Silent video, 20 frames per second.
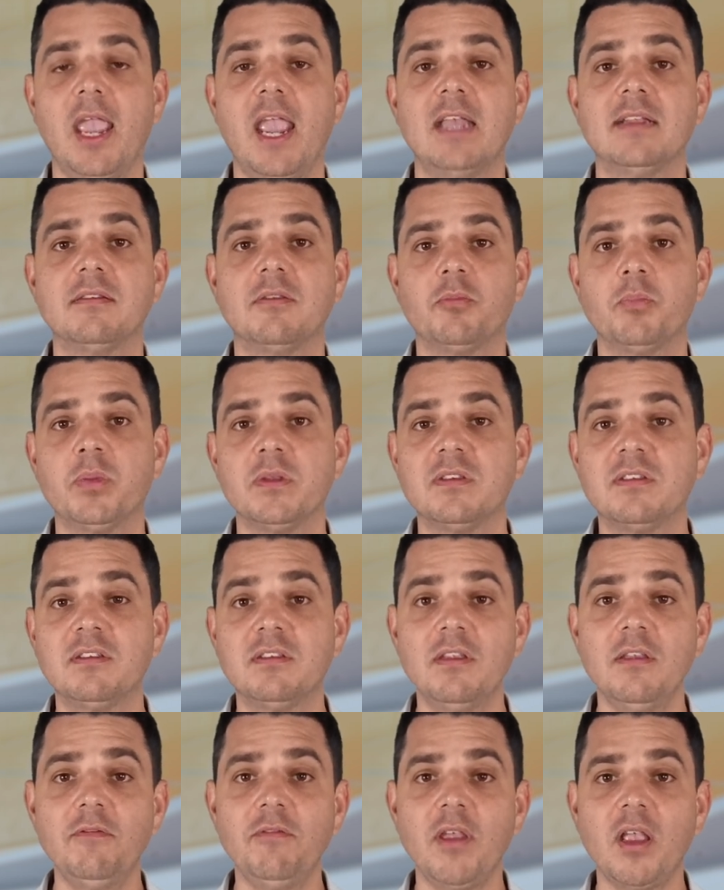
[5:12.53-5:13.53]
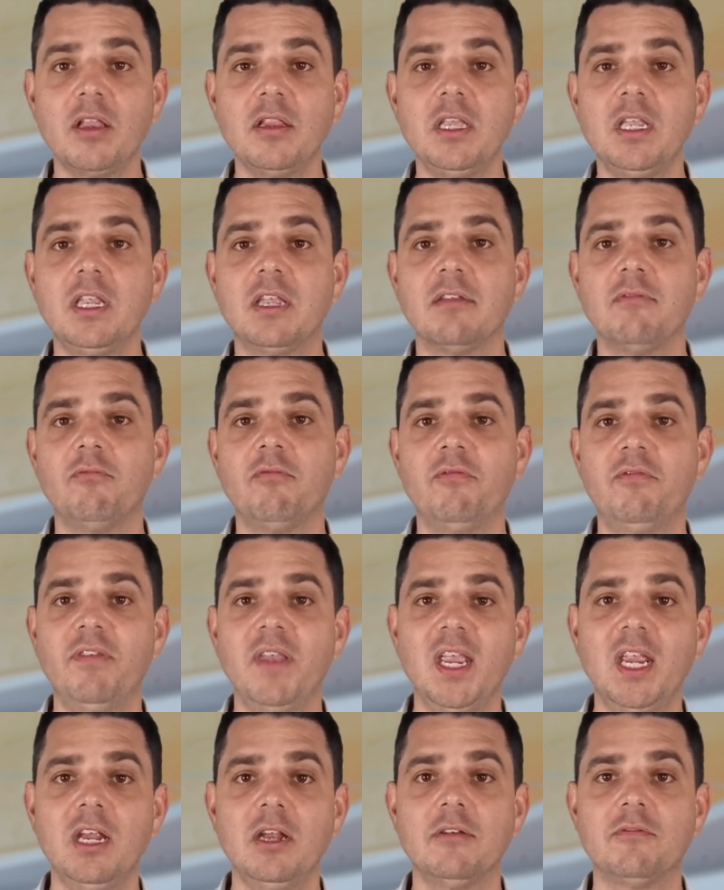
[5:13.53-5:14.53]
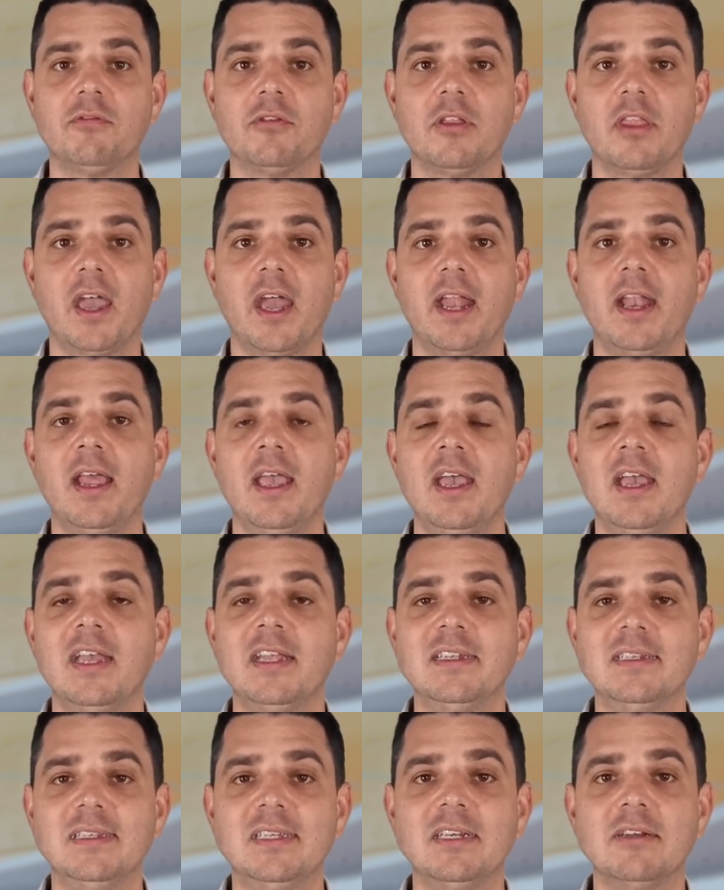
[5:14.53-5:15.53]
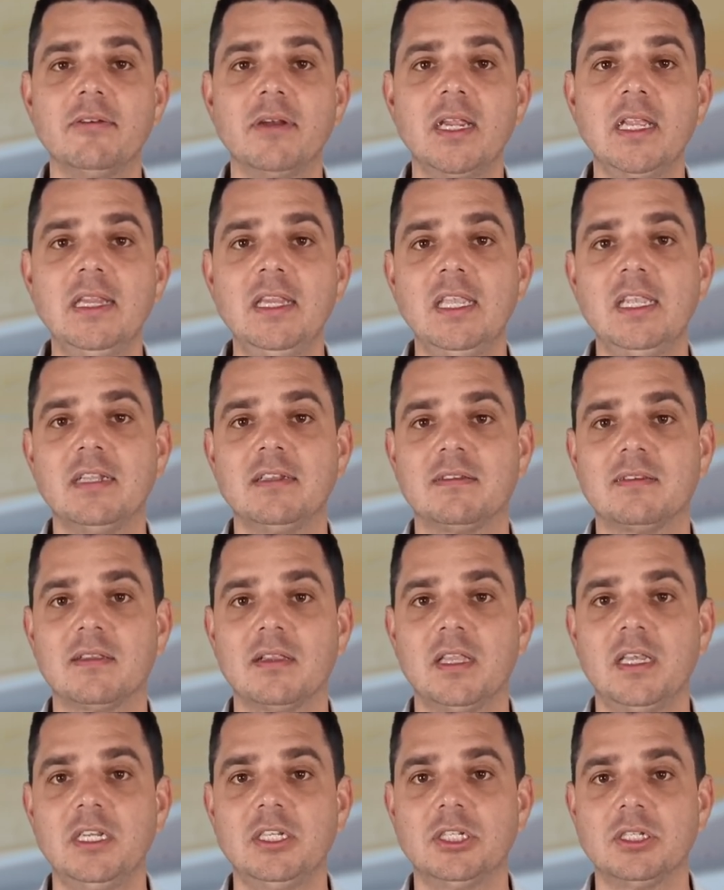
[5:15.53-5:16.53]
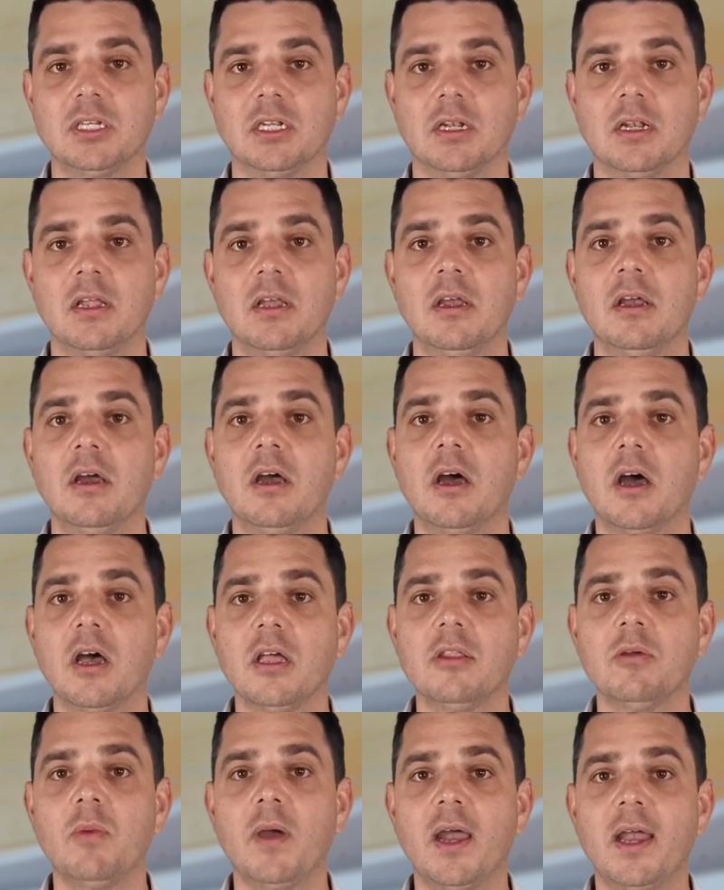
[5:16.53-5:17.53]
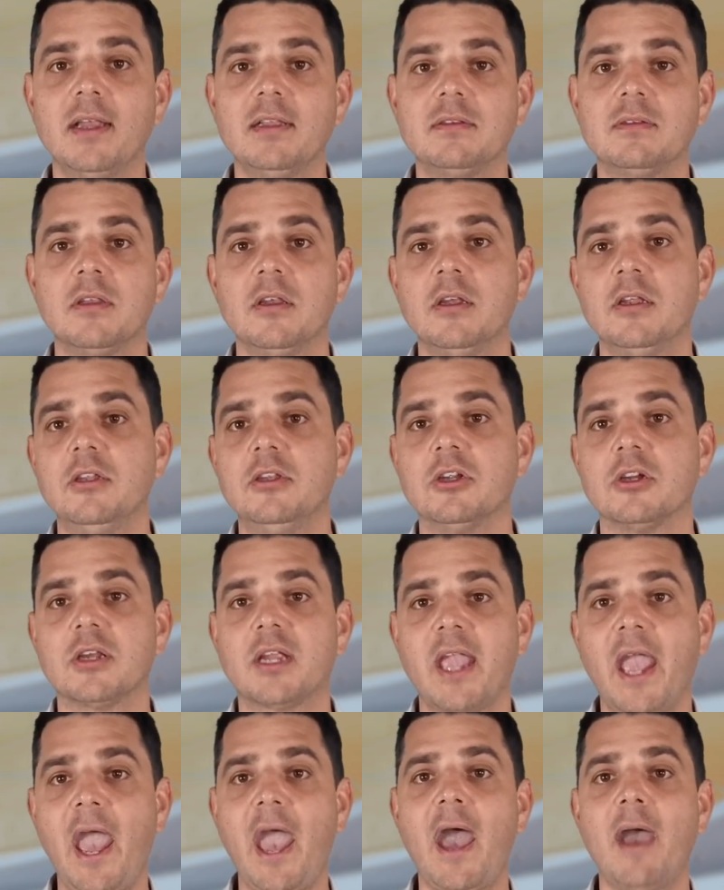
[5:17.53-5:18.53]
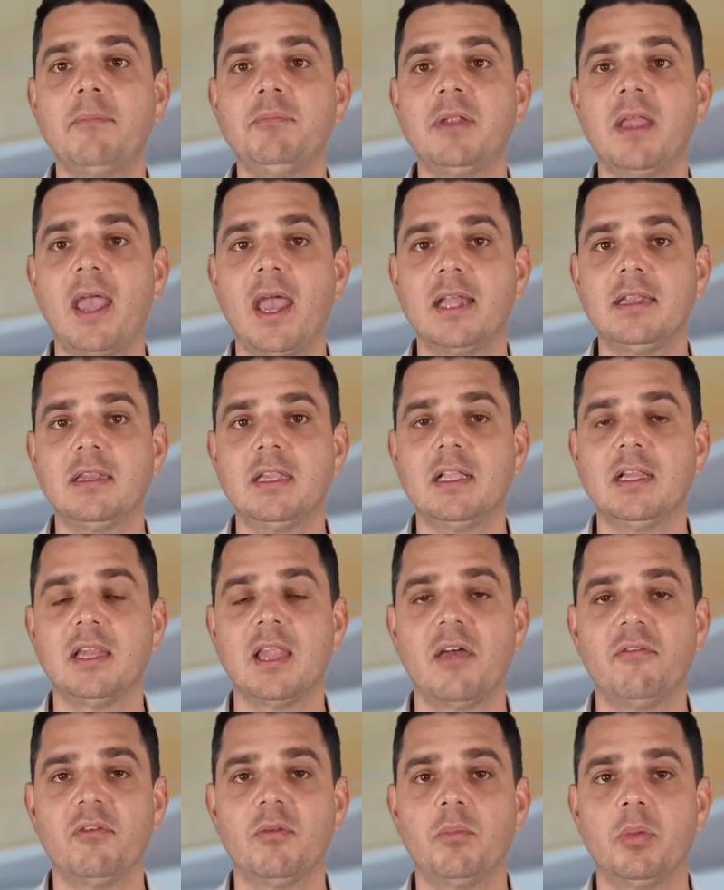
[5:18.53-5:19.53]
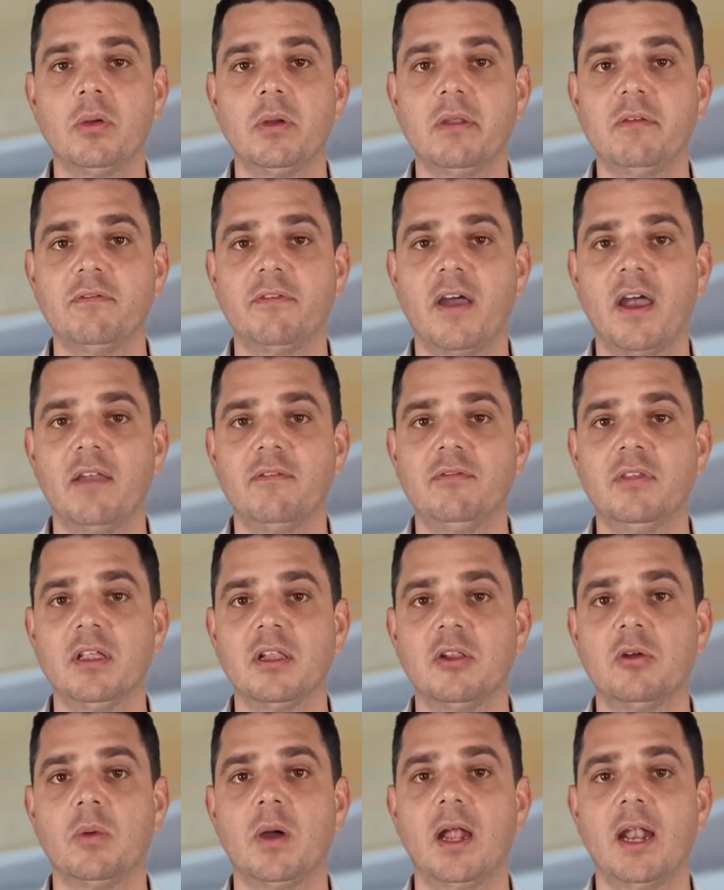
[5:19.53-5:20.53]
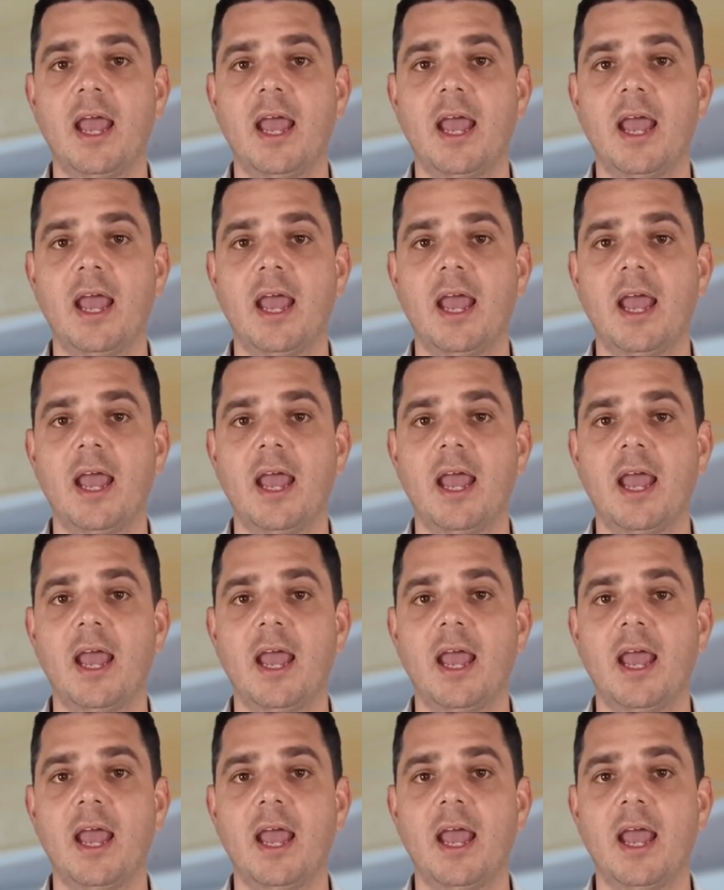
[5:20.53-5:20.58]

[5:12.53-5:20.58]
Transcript: and specifically configured for that during the installation. Otherwise, you're capped at the 11.5 kilowatt